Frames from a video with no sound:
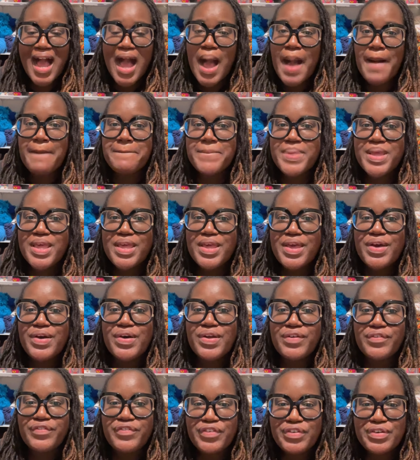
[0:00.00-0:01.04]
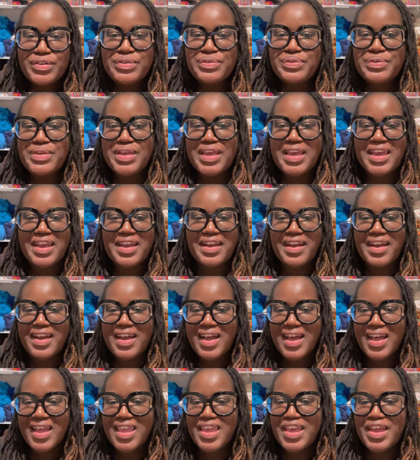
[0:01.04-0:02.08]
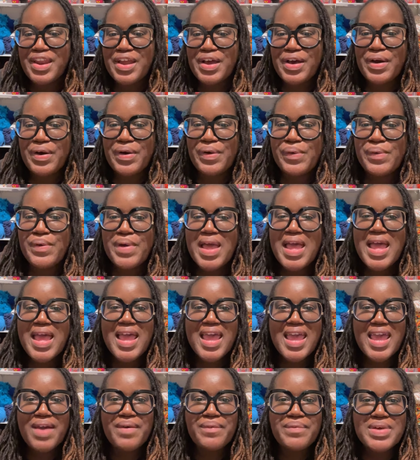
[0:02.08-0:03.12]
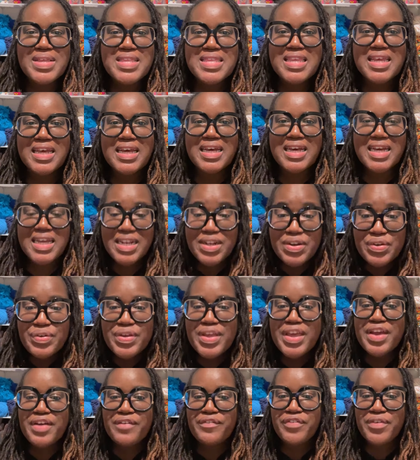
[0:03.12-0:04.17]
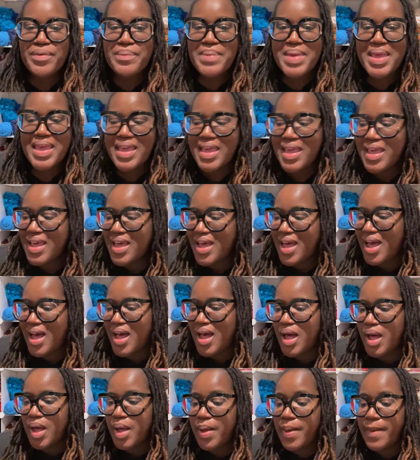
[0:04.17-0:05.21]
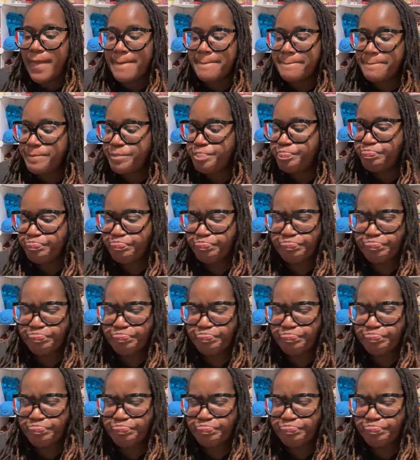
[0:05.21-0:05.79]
a beautiful new year. It was a good new year for me. I'm